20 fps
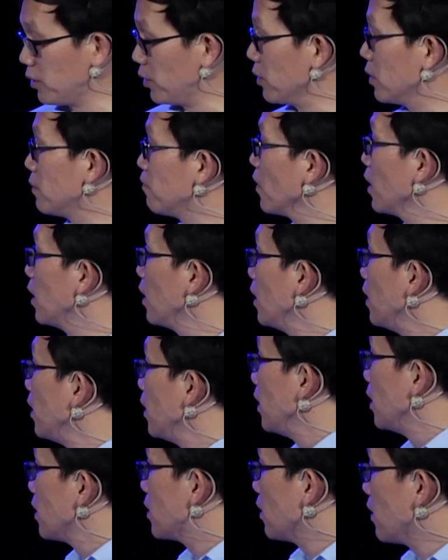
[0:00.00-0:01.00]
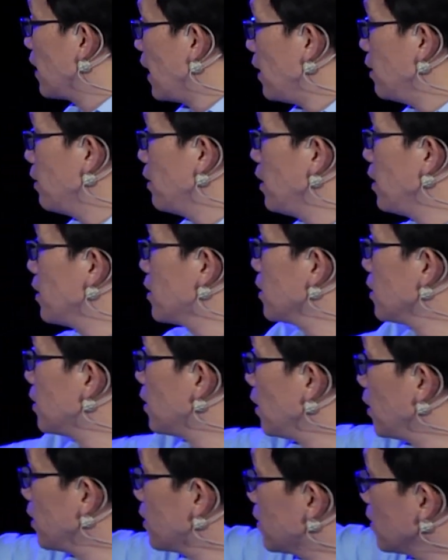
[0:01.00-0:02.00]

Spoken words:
to. So that needs this